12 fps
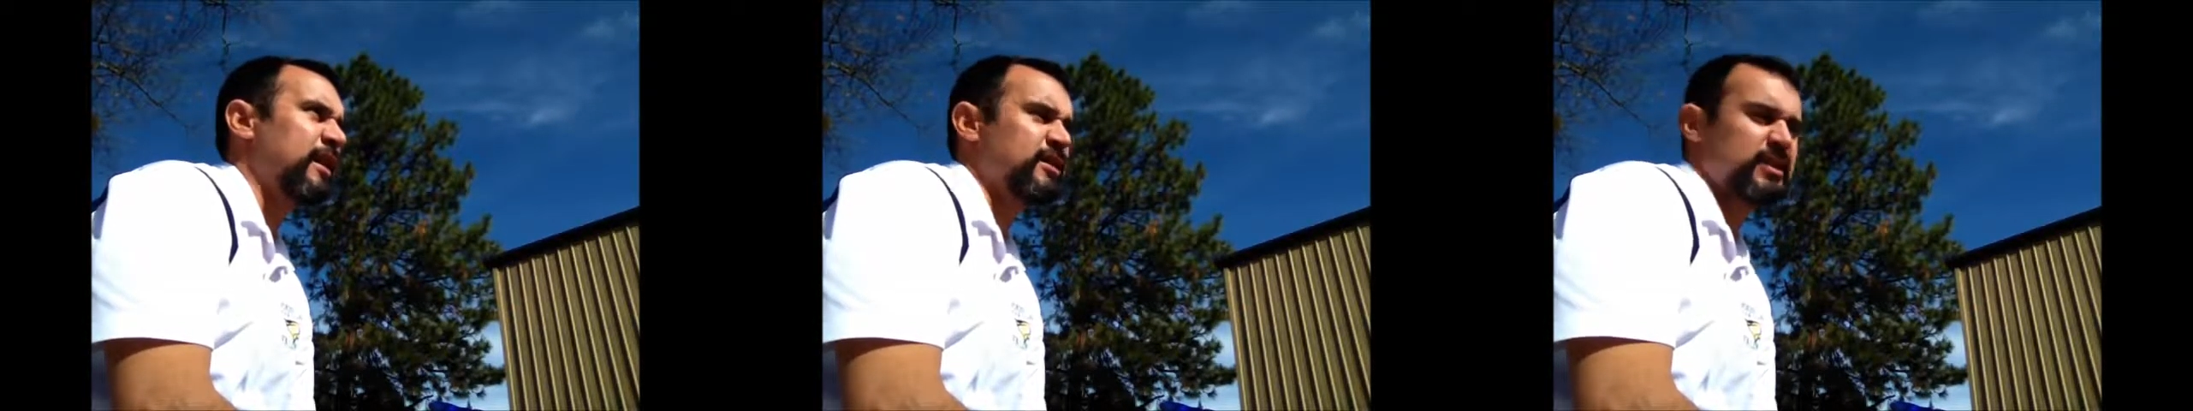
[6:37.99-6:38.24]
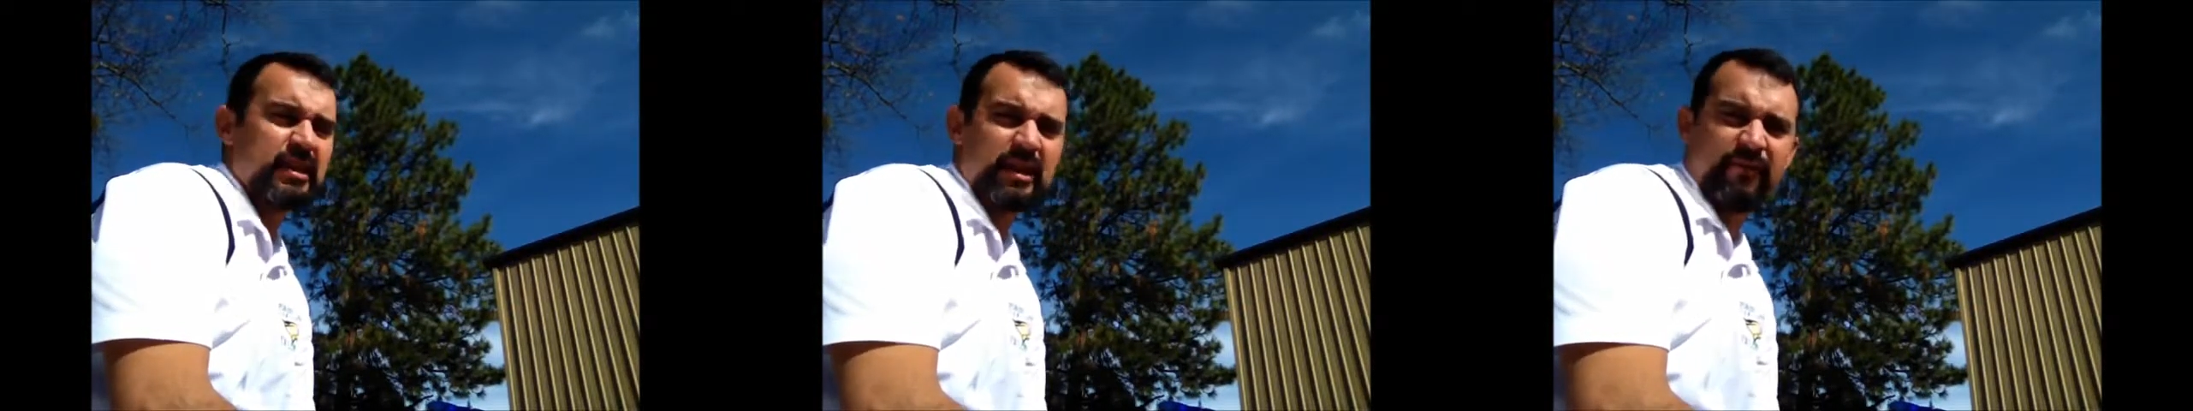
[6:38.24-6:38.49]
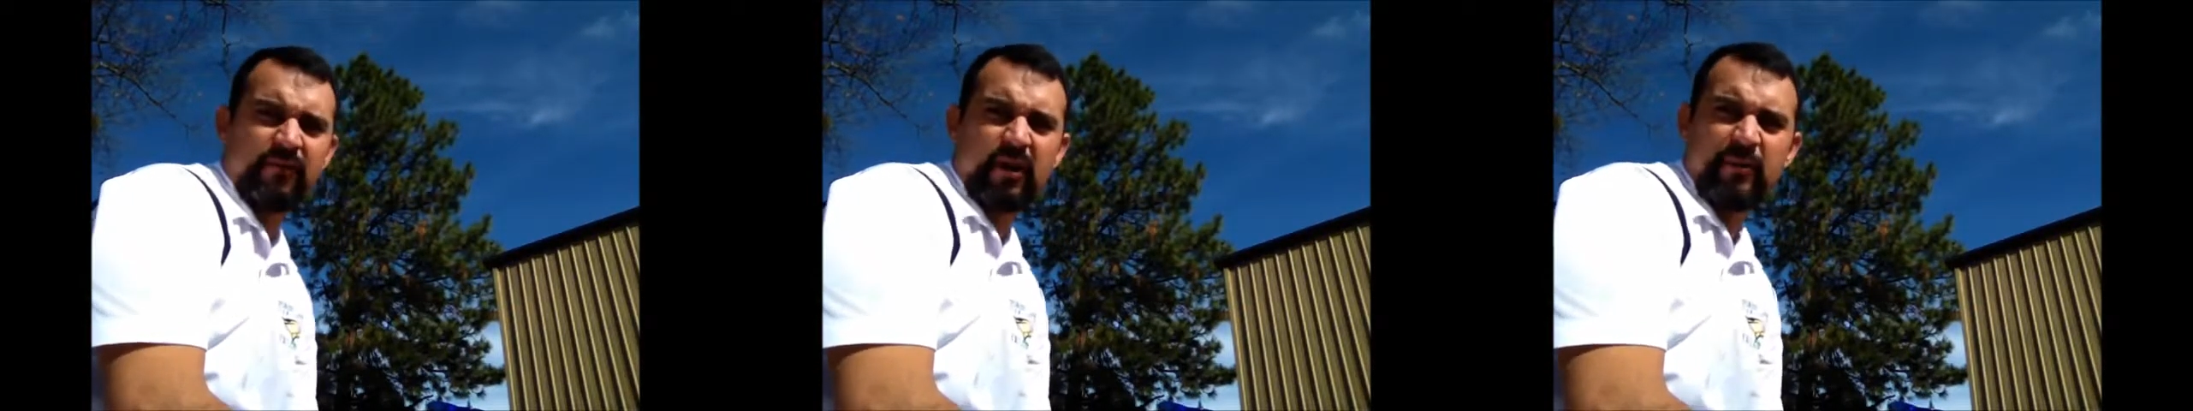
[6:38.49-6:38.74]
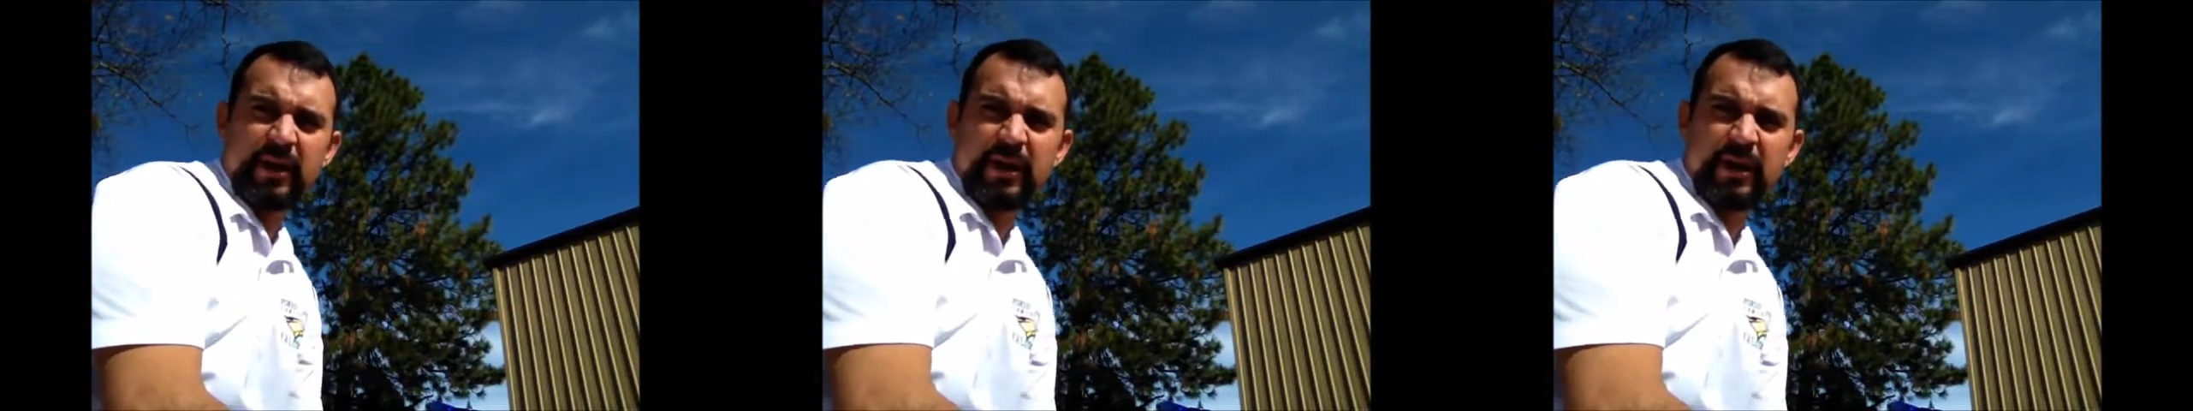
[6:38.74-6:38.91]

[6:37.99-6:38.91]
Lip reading: can't see that far,